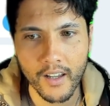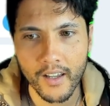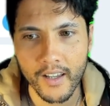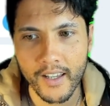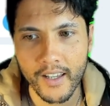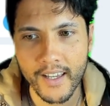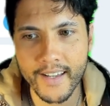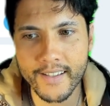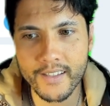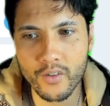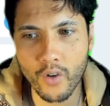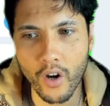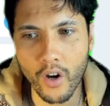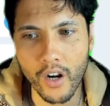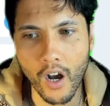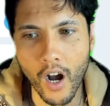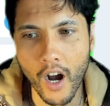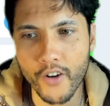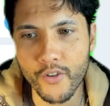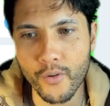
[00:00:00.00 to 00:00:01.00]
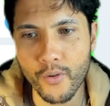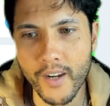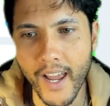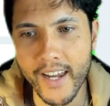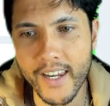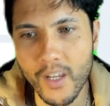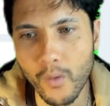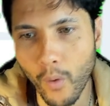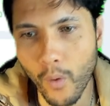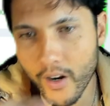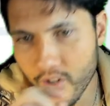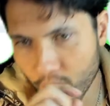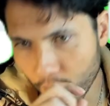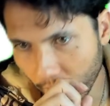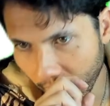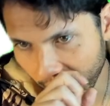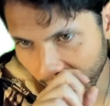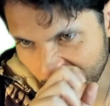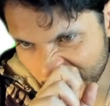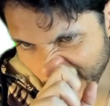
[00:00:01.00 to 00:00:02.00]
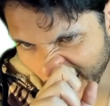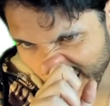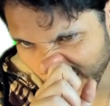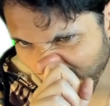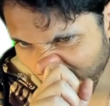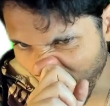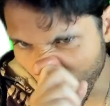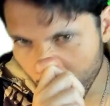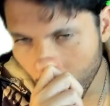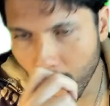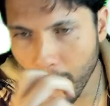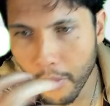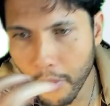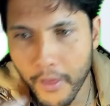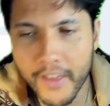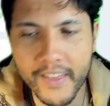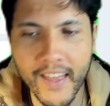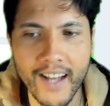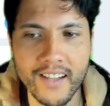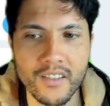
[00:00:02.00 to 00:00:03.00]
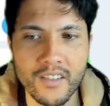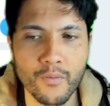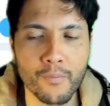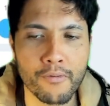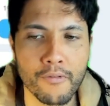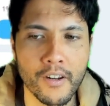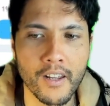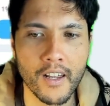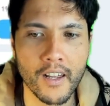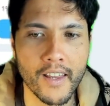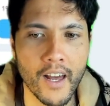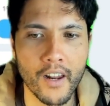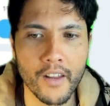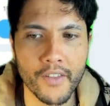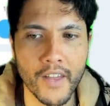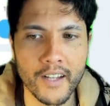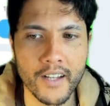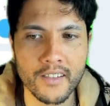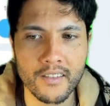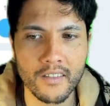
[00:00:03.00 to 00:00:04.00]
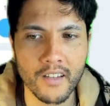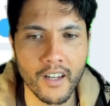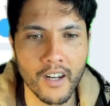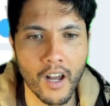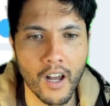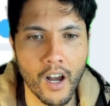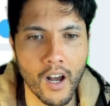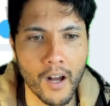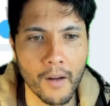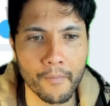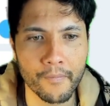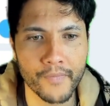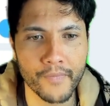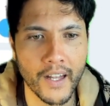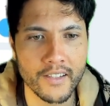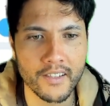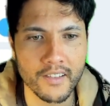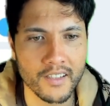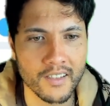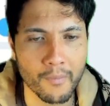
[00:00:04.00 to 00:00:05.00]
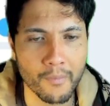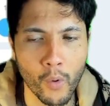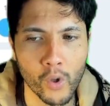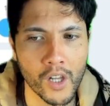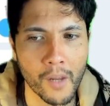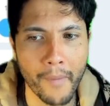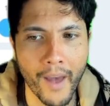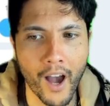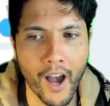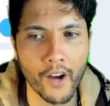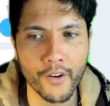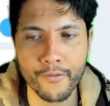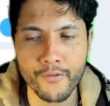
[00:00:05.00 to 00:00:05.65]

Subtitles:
he's got 181 trades. Like I don't think that's that's a small amount of